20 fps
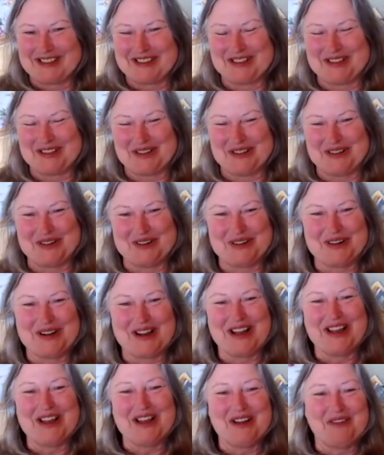so,
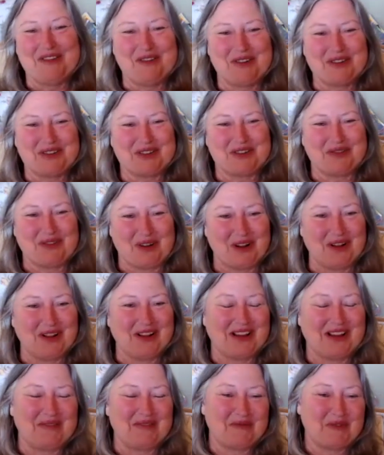first of all,
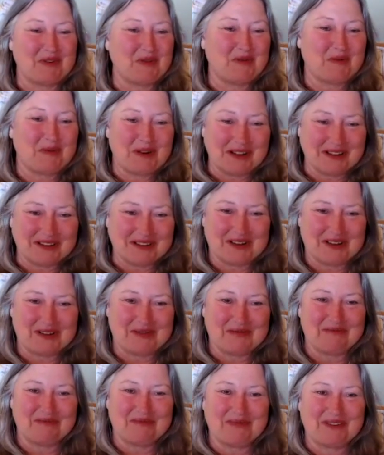um,
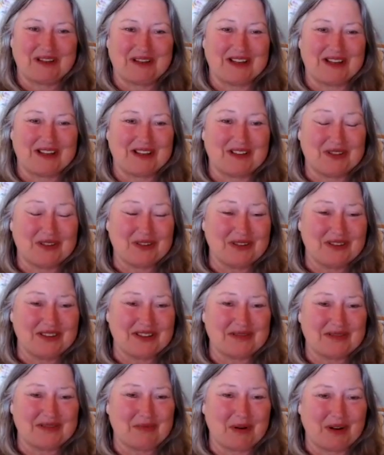welcome uh, to
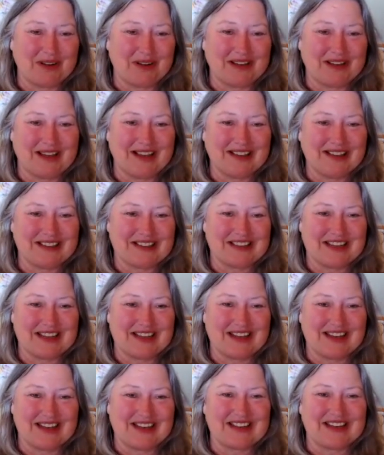this podcast.
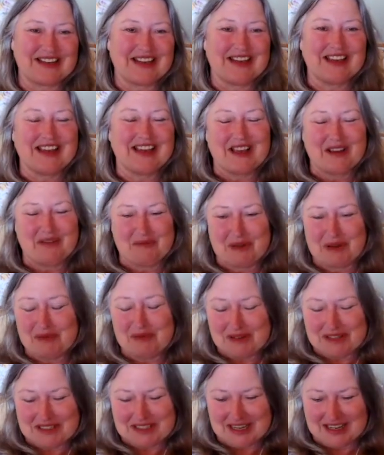And
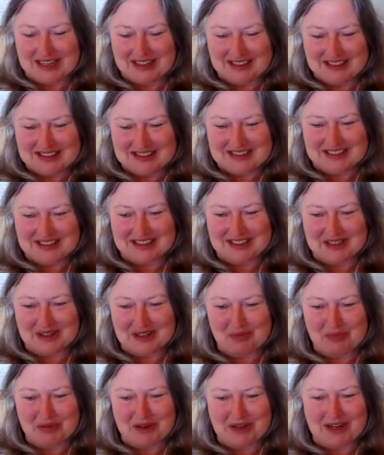maybe tell us a
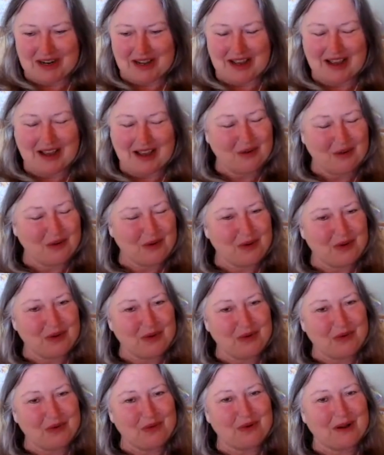little bit how
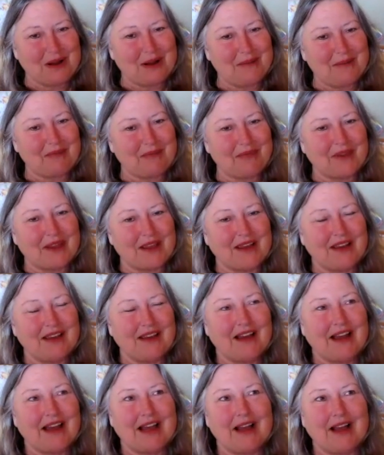you um,
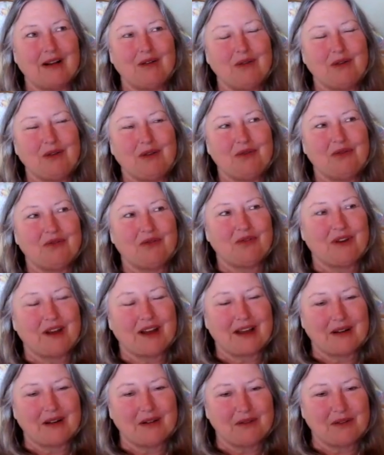how you
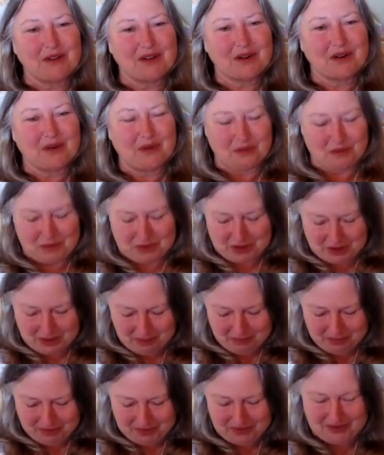found
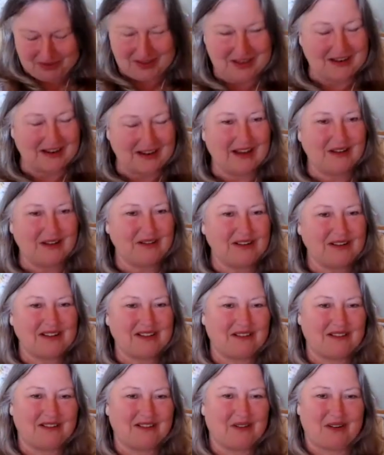homeopathy and how did
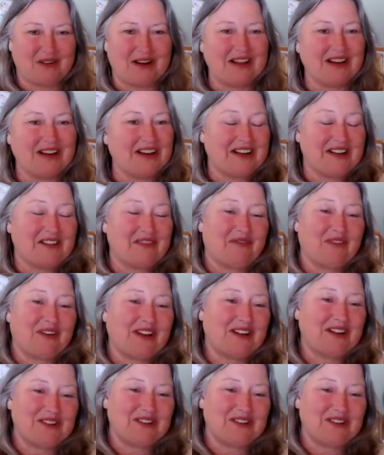or how did it find